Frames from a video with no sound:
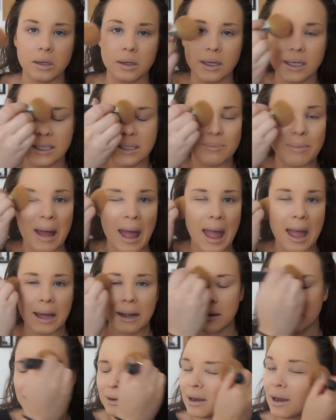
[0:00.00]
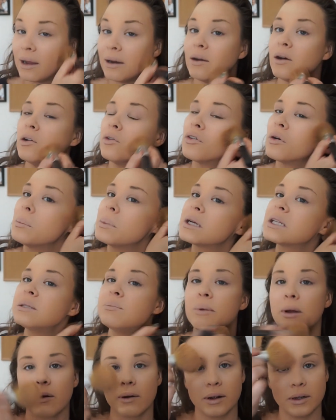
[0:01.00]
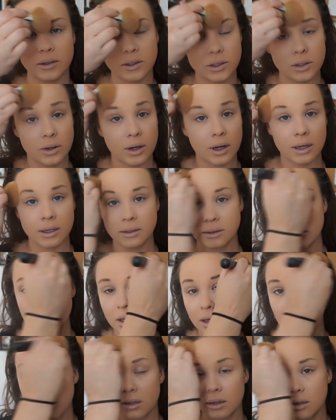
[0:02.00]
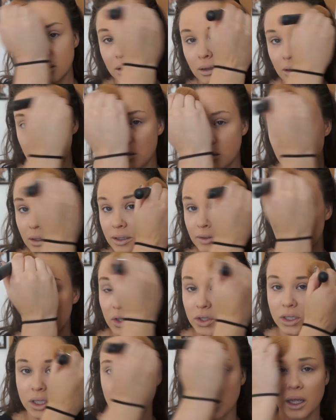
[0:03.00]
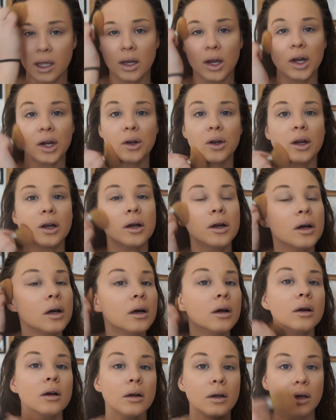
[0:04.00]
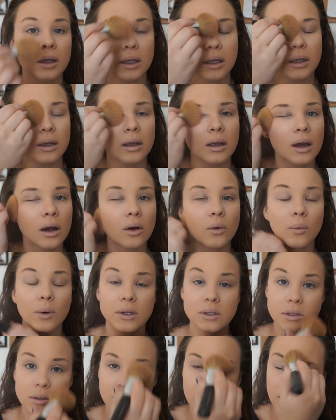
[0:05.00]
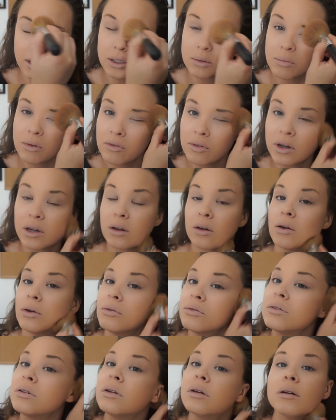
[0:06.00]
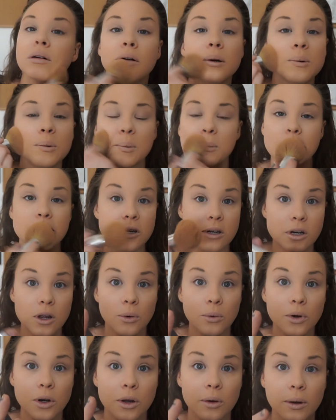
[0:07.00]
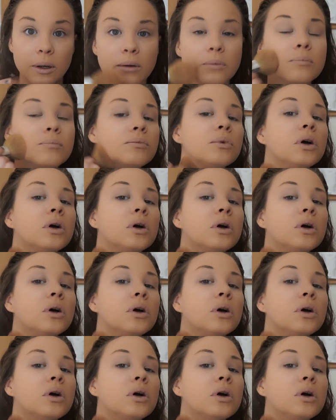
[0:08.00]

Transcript: it's bad. I know from experience, you guys. Okay, if there's any young ones watching my videos, don't do it.